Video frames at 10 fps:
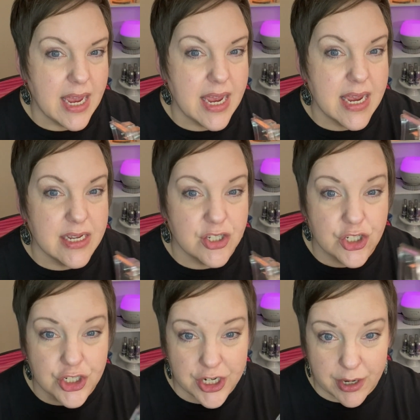is
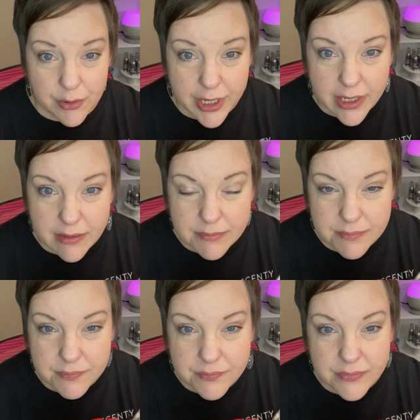cherry
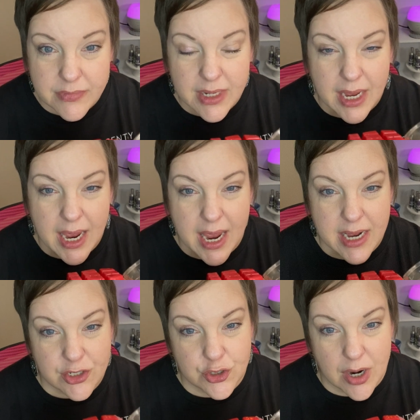
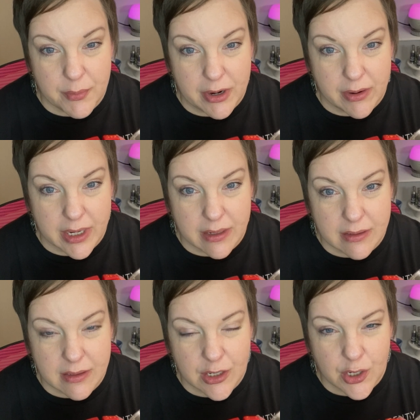and strawberry
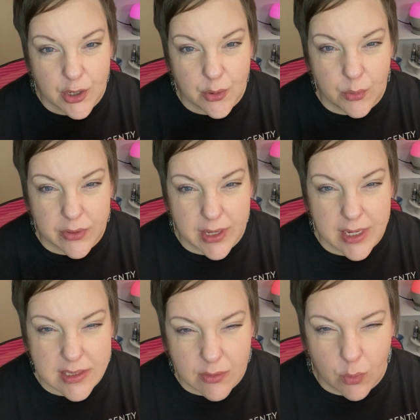with a
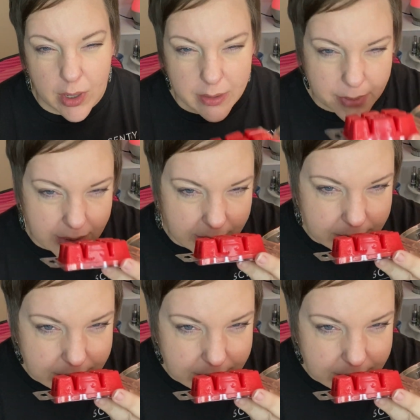hint of watermelon.